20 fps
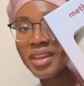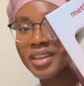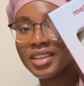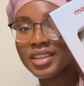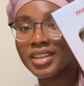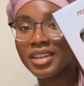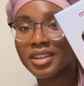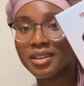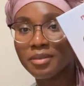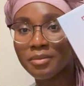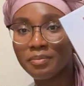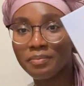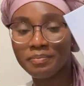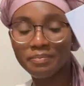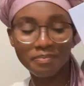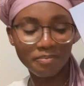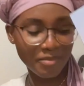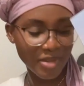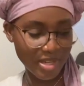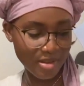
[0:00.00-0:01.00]
get a
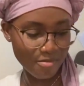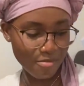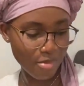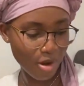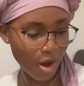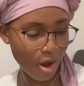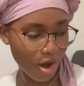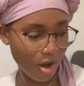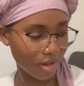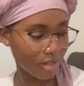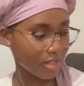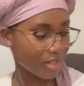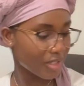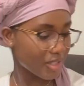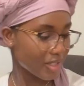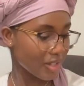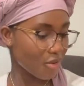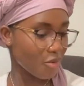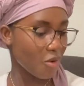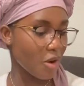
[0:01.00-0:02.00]
big
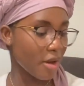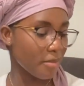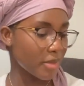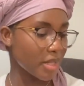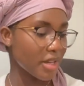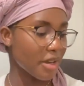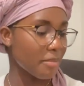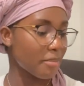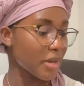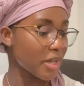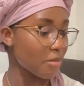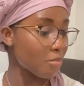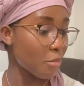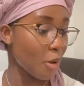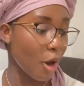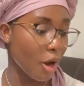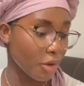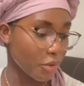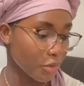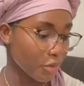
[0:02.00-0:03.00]
box, or I mean a big
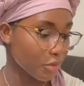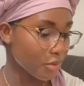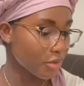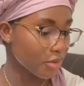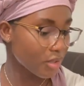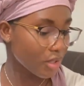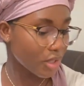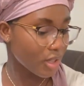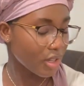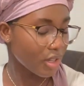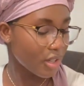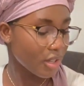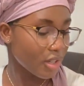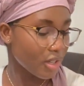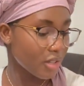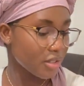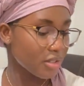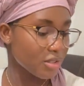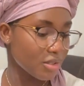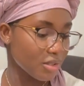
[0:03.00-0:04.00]
bottle.
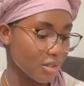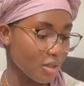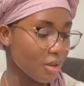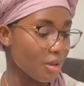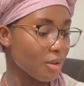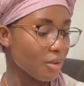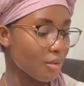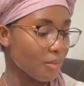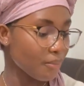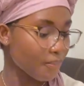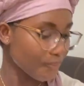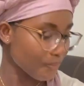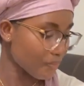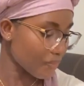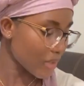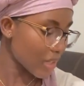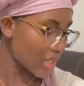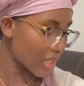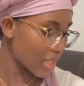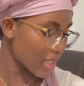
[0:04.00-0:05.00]
So
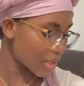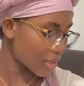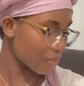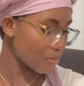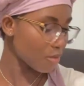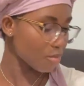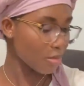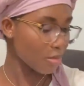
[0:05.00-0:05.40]
that's from